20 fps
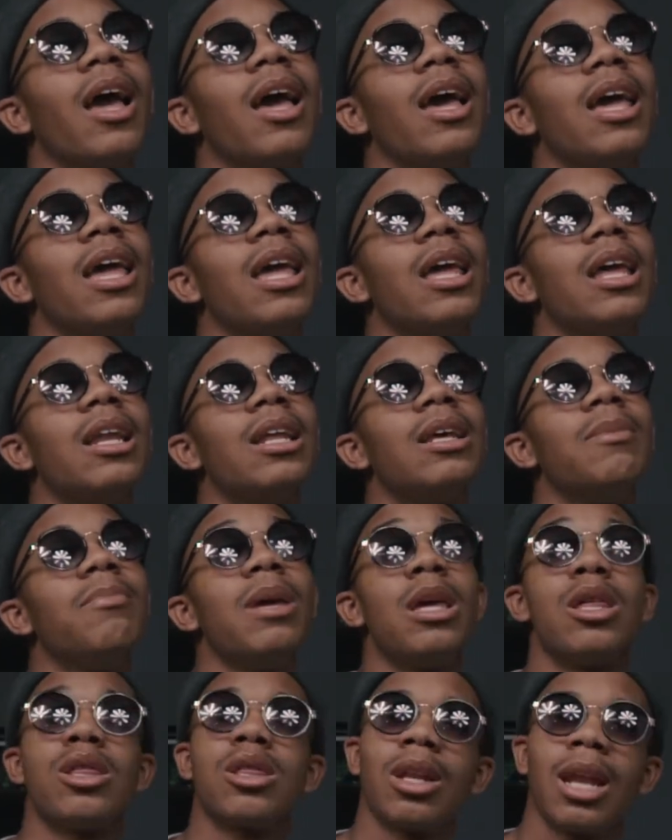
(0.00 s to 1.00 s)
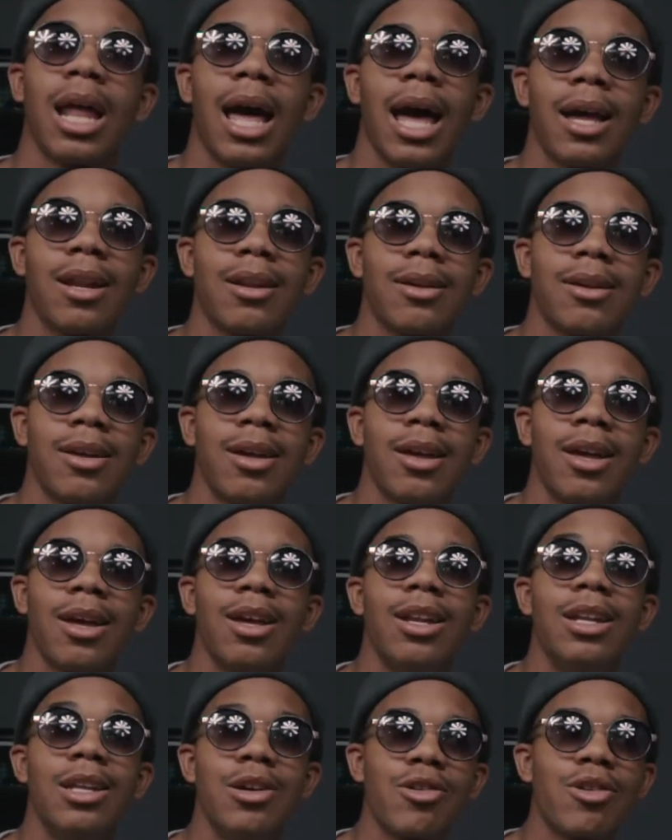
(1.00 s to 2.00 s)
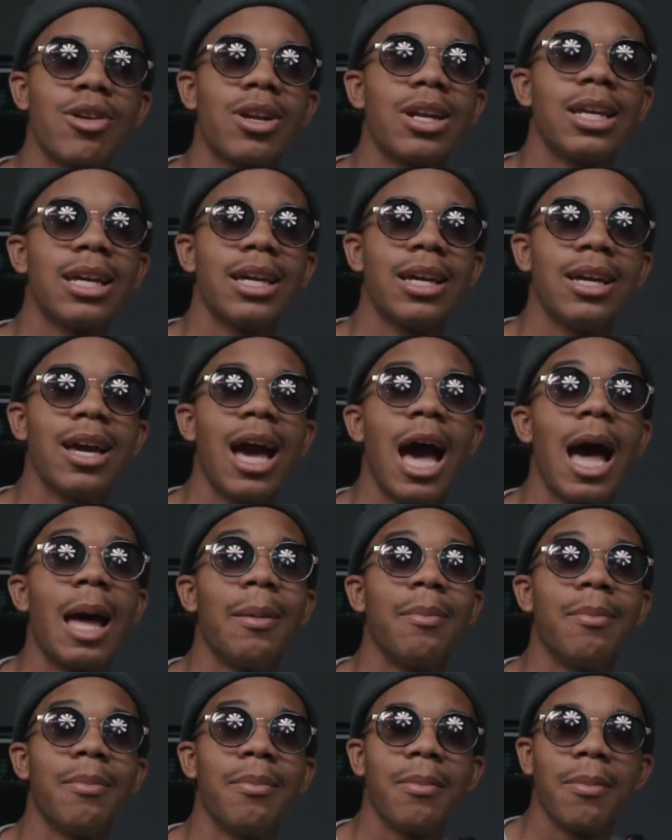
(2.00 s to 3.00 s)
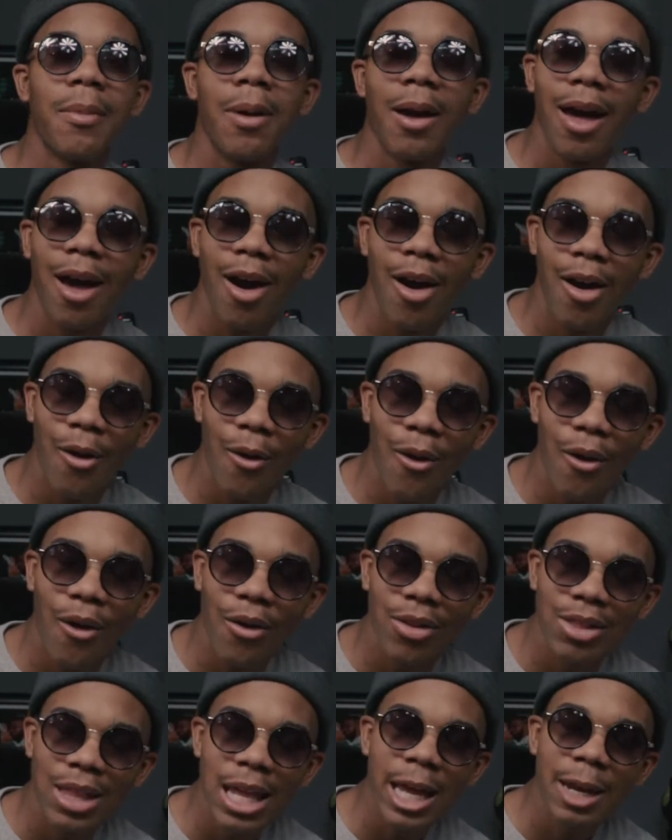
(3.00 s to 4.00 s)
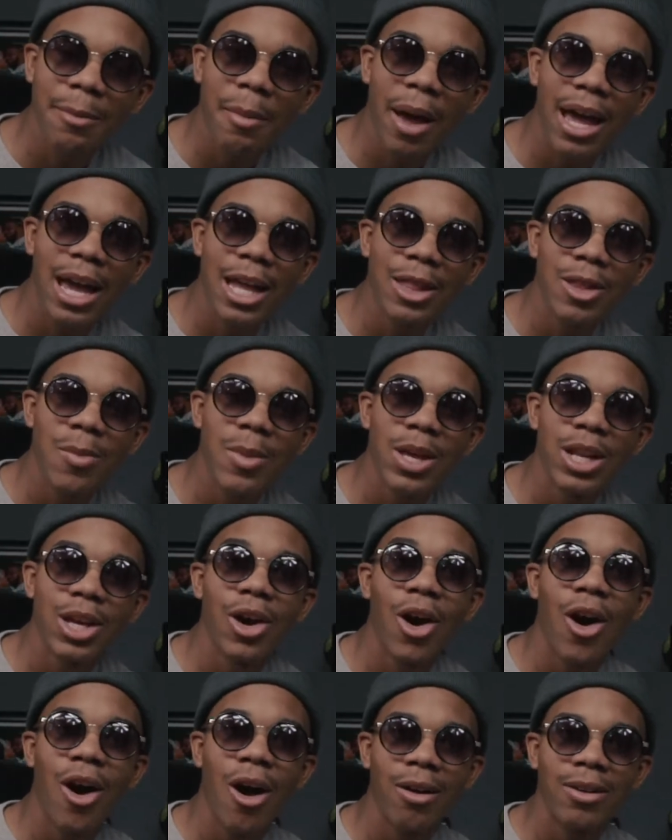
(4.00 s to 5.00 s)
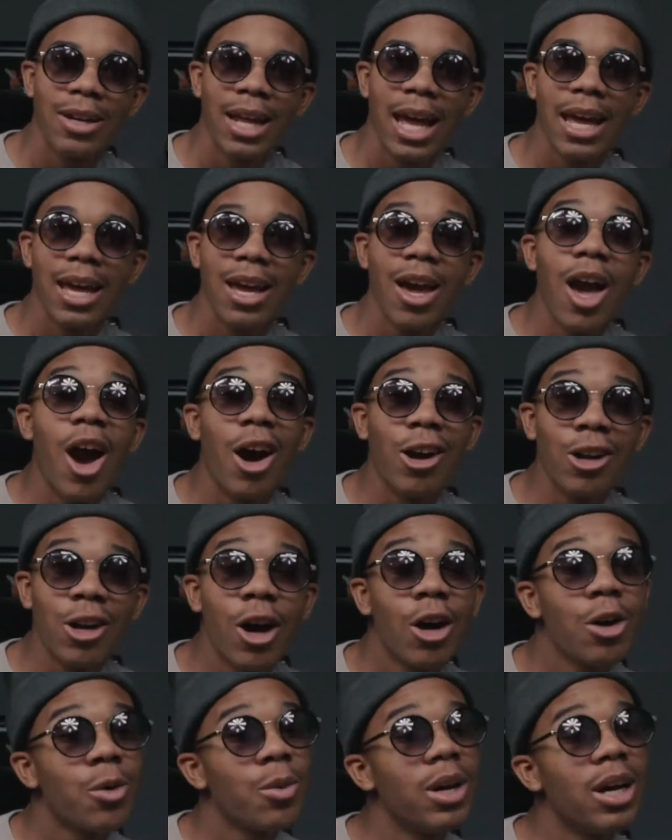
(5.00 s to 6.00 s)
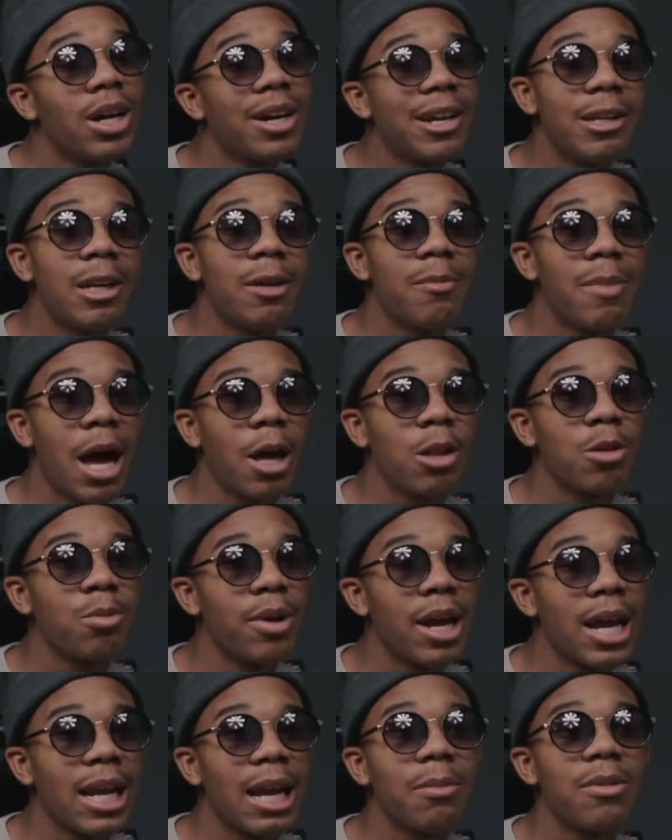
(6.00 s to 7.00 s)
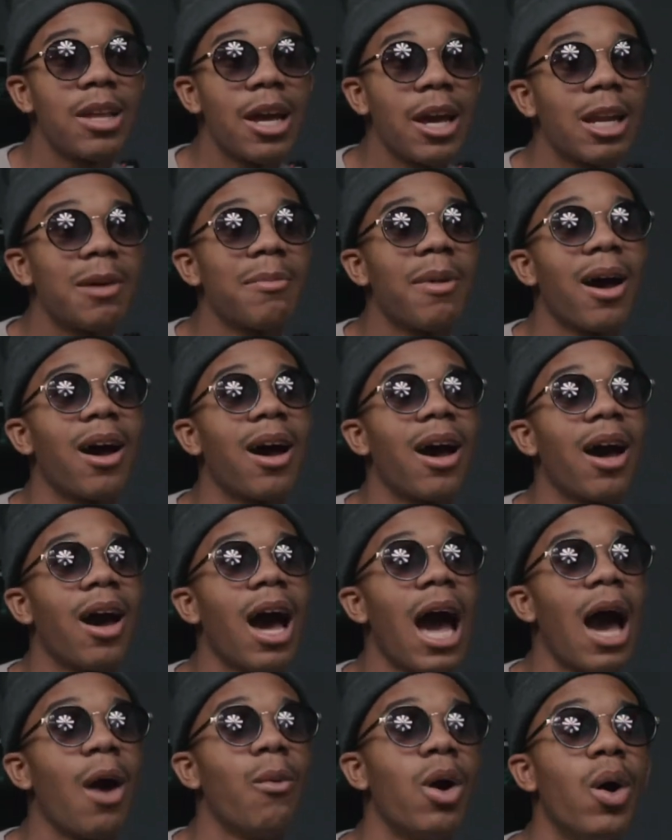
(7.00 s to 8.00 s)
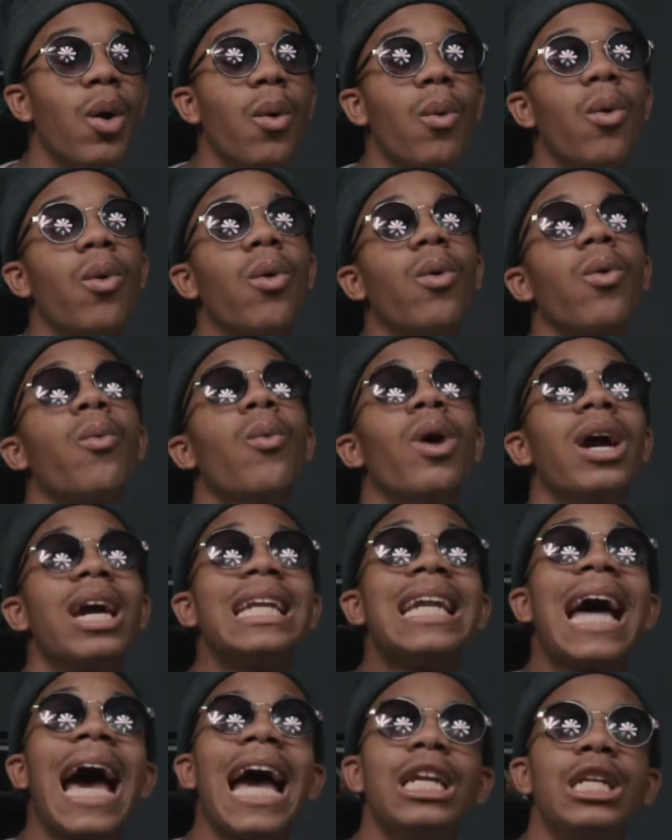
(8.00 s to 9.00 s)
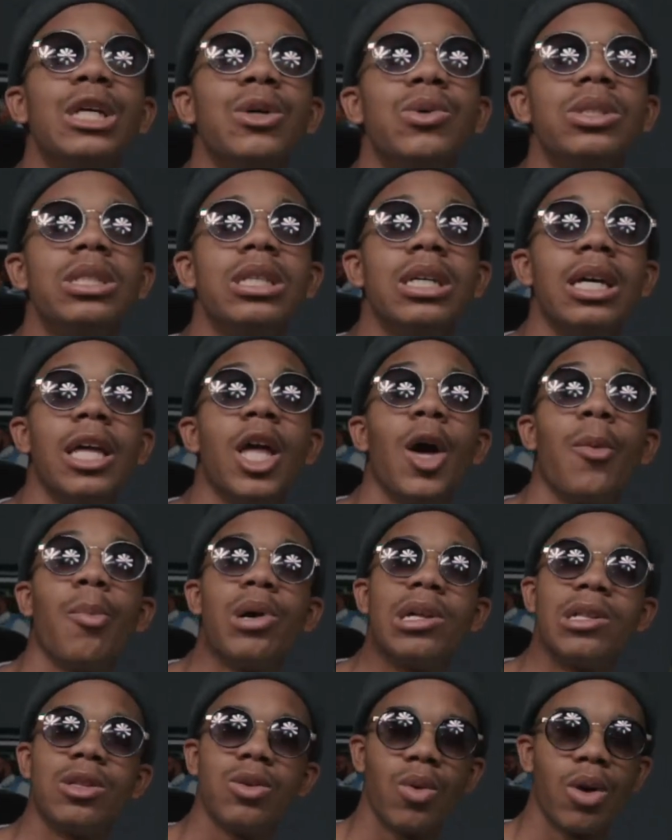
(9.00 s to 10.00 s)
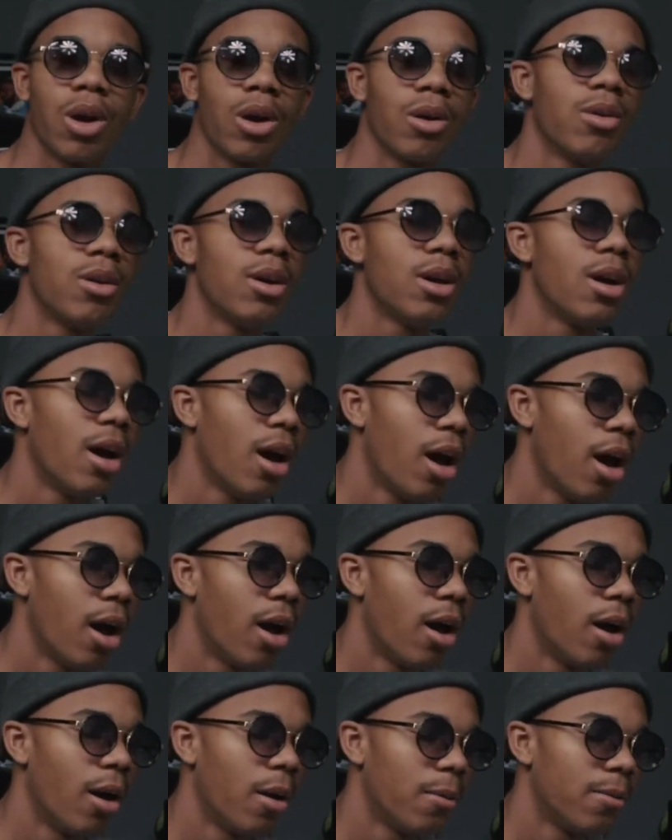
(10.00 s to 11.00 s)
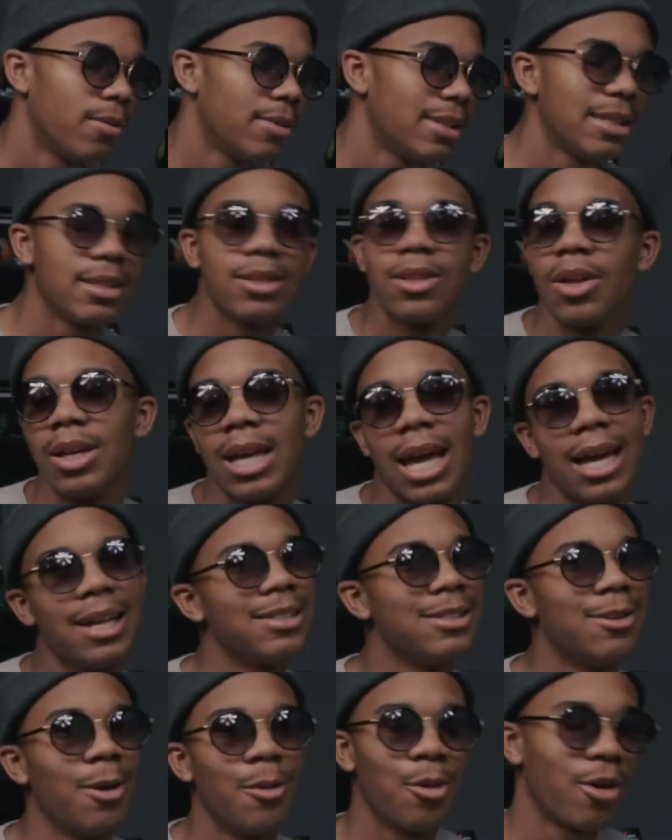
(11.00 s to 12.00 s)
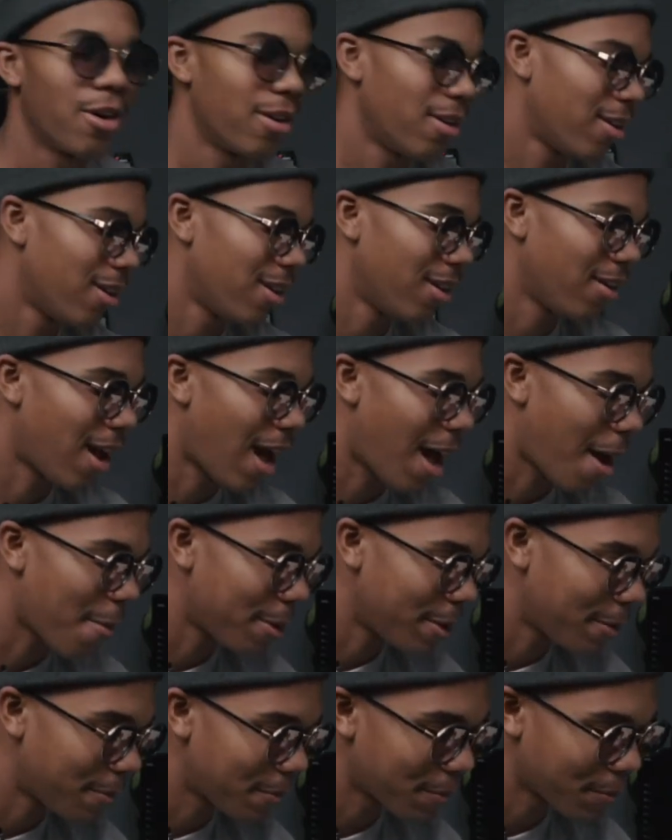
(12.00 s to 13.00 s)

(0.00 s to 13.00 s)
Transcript: It means a lot. Literally, I'm thinking about Antho-Media all day. Along with Akila Miles brand, I'm thinking about, well, what can I do to help us grow? So yeah, it's no more a hobby.